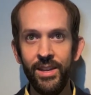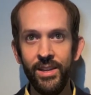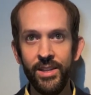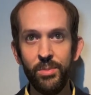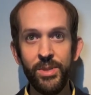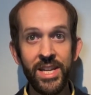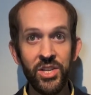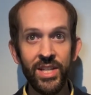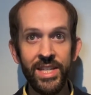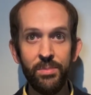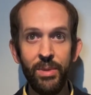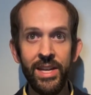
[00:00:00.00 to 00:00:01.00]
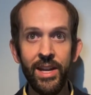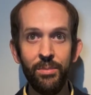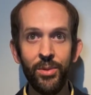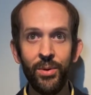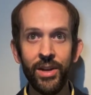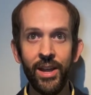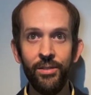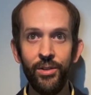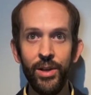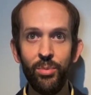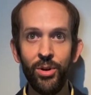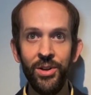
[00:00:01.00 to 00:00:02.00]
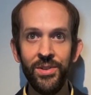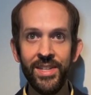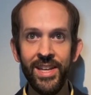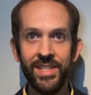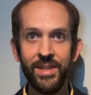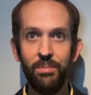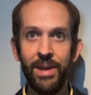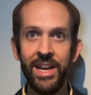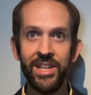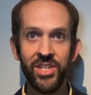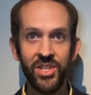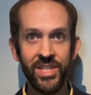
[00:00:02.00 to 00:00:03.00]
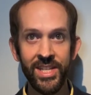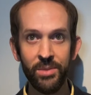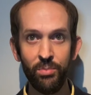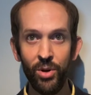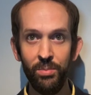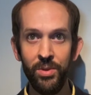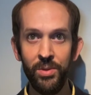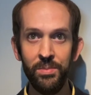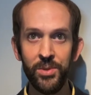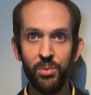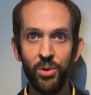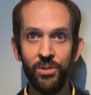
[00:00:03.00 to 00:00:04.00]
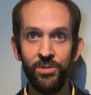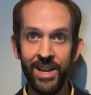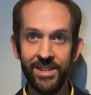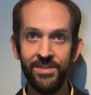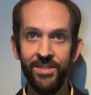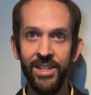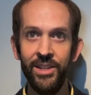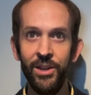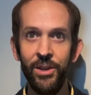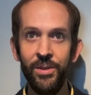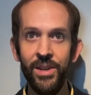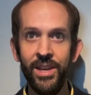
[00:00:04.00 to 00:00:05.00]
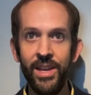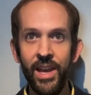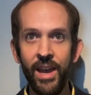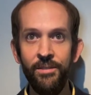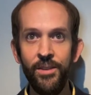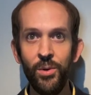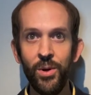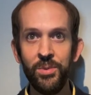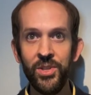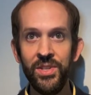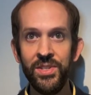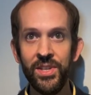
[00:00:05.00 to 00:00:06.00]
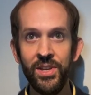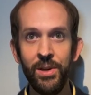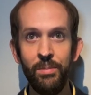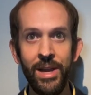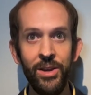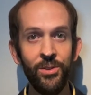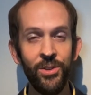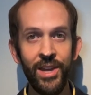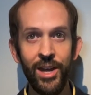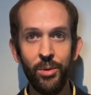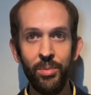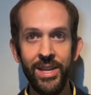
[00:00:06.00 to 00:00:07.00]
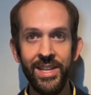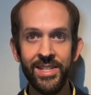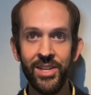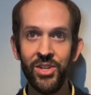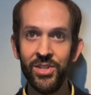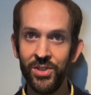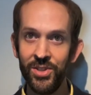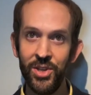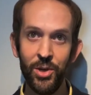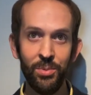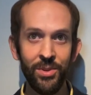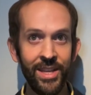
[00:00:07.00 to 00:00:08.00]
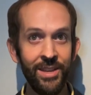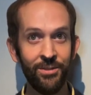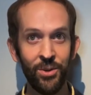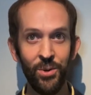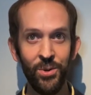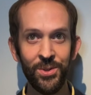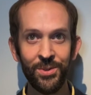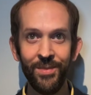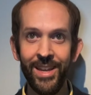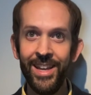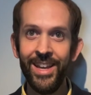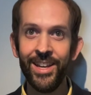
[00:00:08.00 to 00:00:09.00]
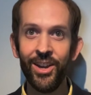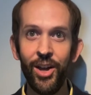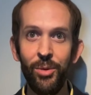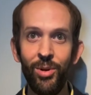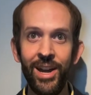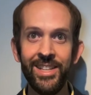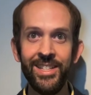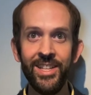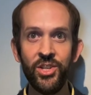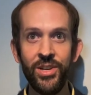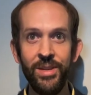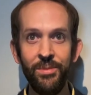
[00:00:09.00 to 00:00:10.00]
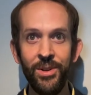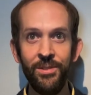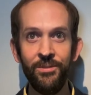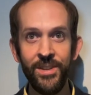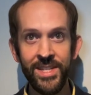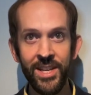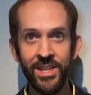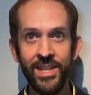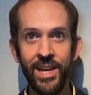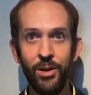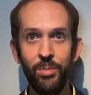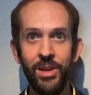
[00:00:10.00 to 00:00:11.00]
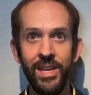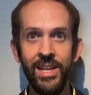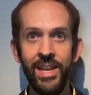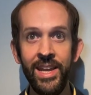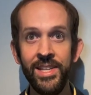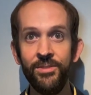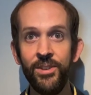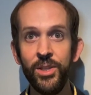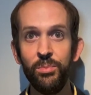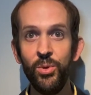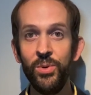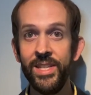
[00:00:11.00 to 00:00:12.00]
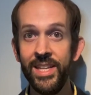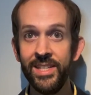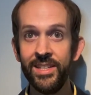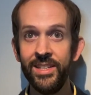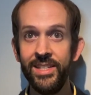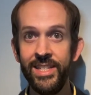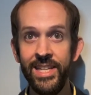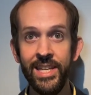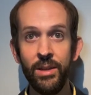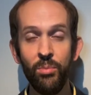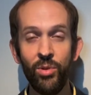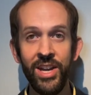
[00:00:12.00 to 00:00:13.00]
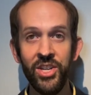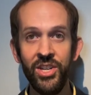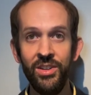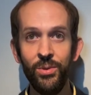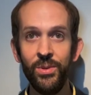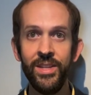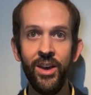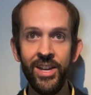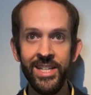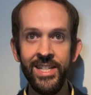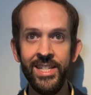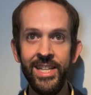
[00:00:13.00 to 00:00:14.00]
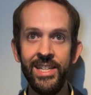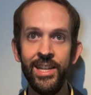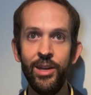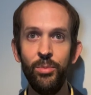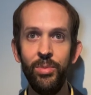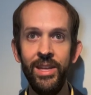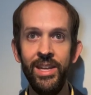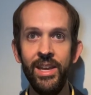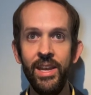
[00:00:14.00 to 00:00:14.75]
To potentially speed up the recovery process and manage disc problems more effectively though, a few options are manual therapy, such as osteopathy of course, chiropractic treatment, physiotherapy, intervertebral disc decompression or IDD therapy,